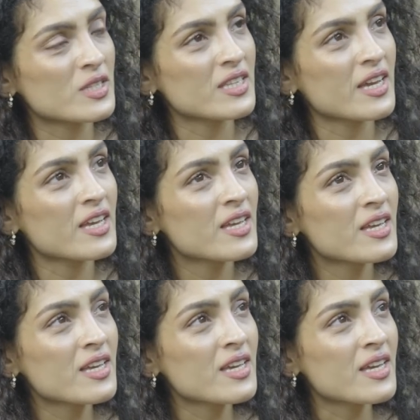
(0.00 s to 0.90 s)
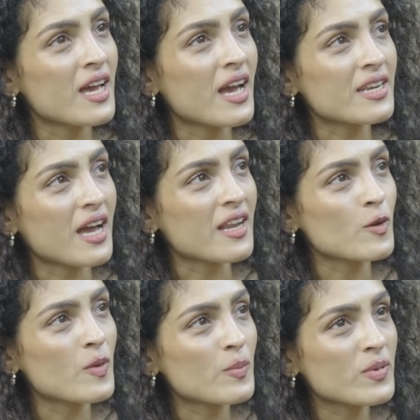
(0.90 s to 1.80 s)
there. And I
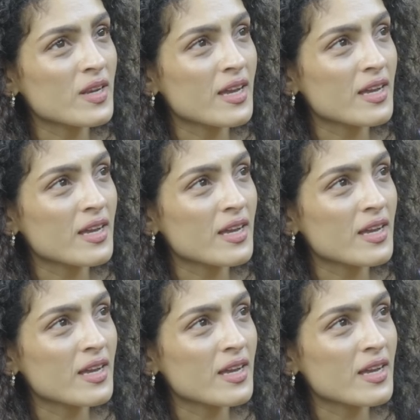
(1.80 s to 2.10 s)
remember